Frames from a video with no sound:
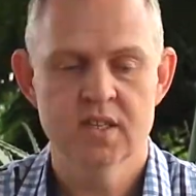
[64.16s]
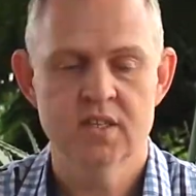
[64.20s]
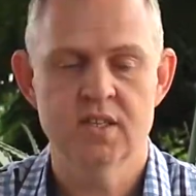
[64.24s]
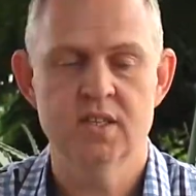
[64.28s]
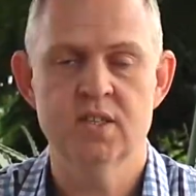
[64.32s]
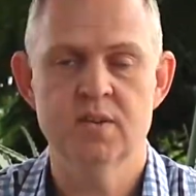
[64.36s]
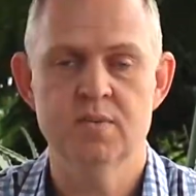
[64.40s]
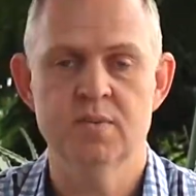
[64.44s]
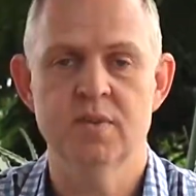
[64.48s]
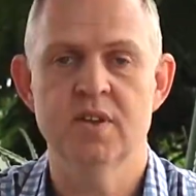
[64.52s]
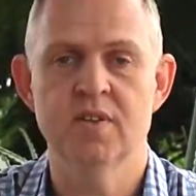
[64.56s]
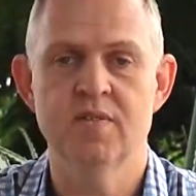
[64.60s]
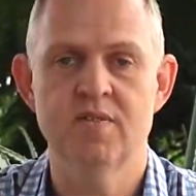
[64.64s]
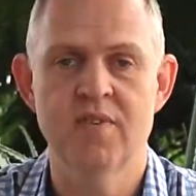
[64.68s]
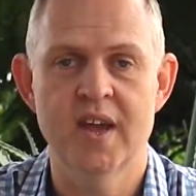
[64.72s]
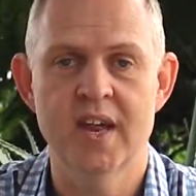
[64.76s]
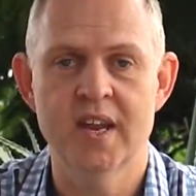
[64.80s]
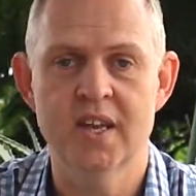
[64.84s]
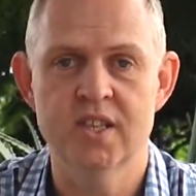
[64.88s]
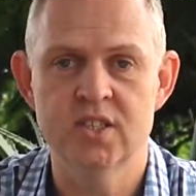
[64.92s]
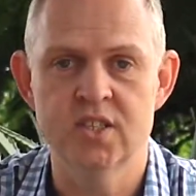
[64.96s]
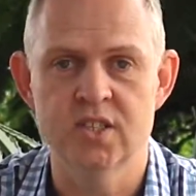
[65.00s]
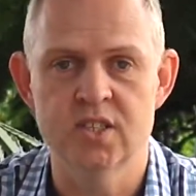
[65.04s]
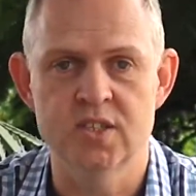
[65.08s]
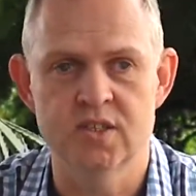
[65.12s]
So some of the
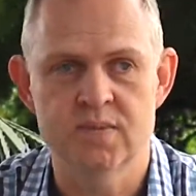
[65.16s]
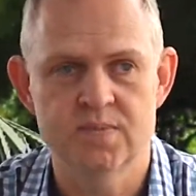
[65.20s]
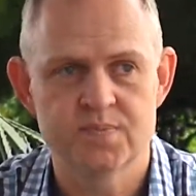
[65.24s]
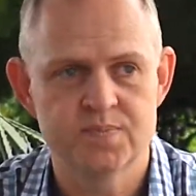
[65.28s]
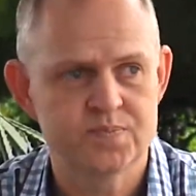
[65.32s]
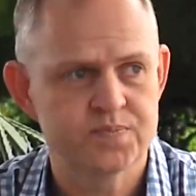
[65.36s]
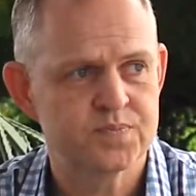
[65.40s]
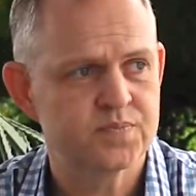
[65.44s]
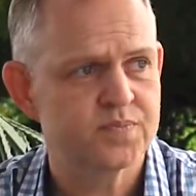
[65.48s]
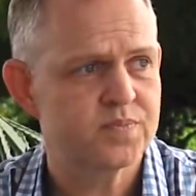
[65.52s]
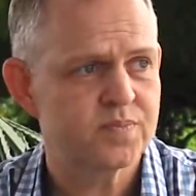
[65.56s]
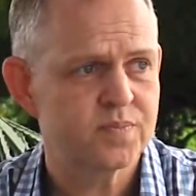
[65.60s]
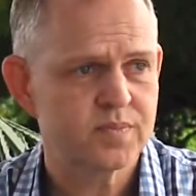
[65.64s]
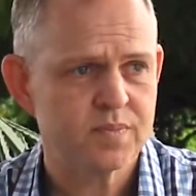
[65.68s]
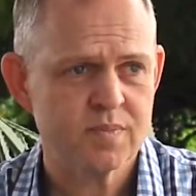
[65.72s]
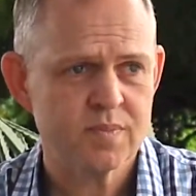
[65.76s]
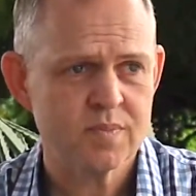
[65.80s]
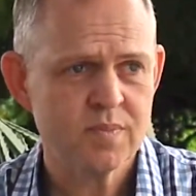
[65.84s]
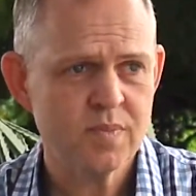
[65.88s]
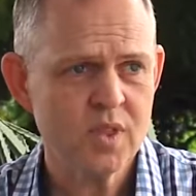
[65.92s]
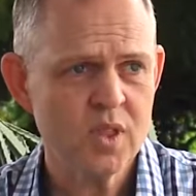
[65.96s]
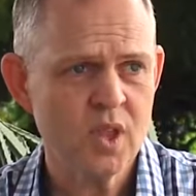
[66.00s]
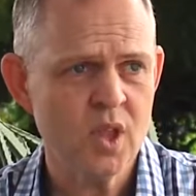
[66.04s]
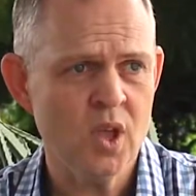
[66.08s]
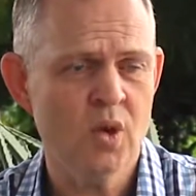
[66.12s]
advantages.
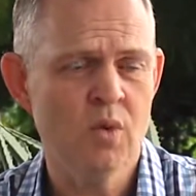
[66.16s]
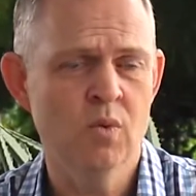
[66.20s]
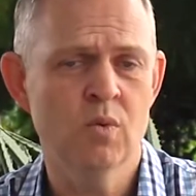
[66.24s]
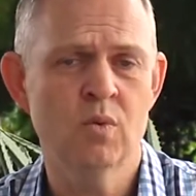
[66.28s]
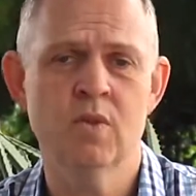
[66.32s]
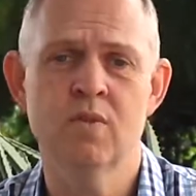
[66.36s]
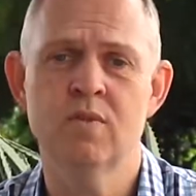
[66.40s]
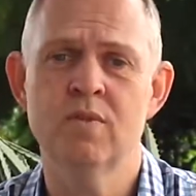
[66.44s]
Well,